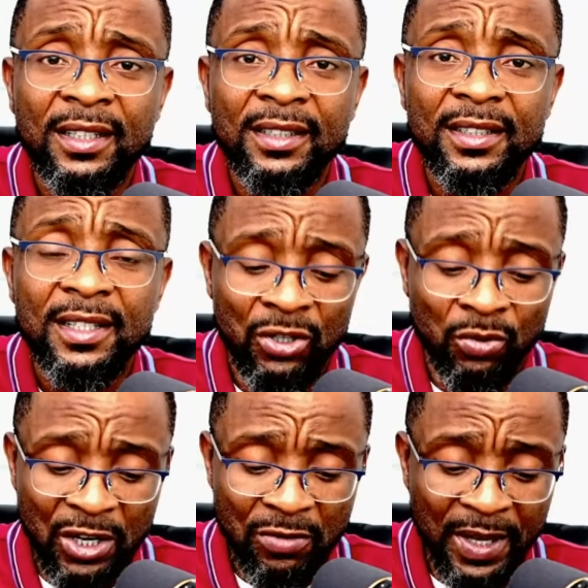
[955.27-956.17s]
it's when
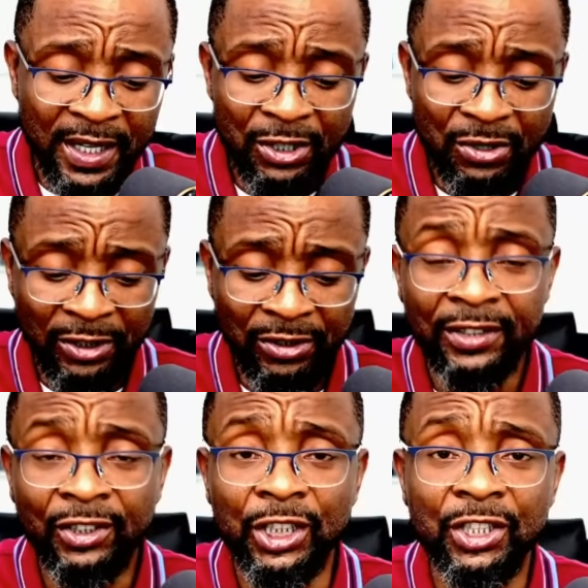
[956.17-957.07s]
you begin to actually
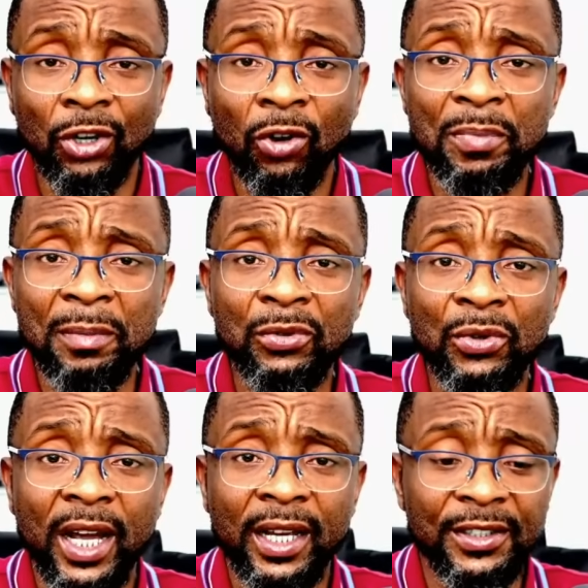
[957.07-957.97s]
treat your own people
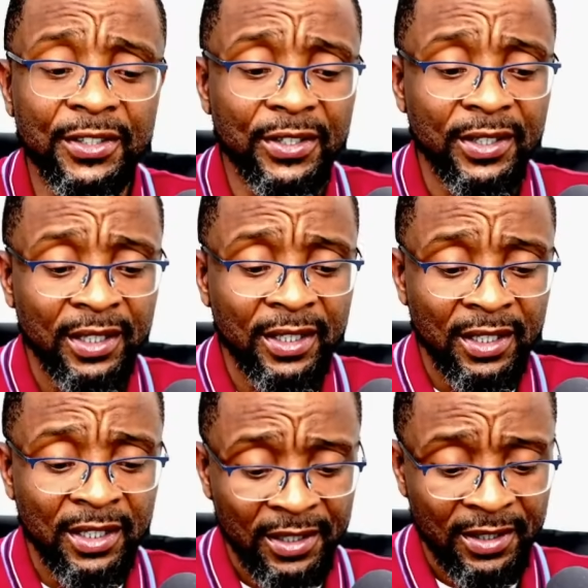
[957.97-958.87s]
right,
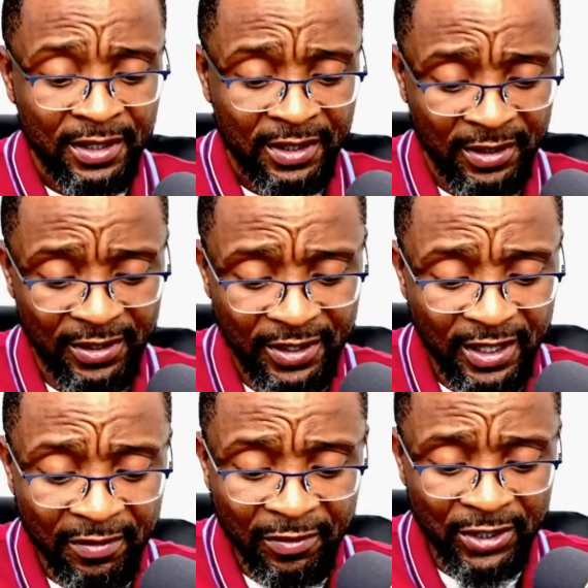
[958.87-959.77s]

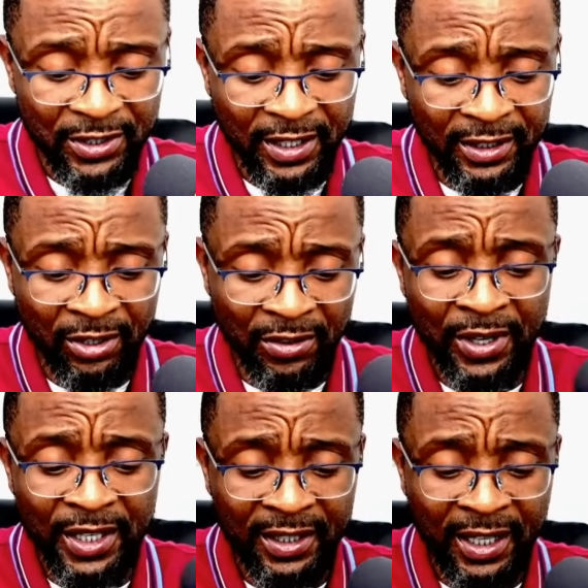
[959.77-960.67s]
save us uh, your
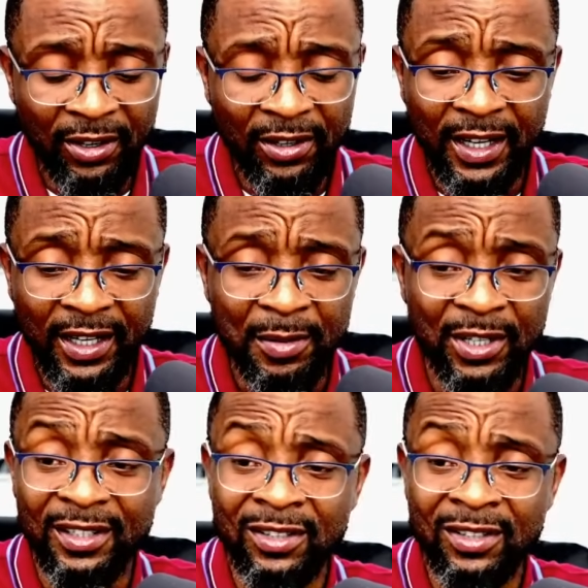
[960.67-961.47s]
greed and all that. Because it's not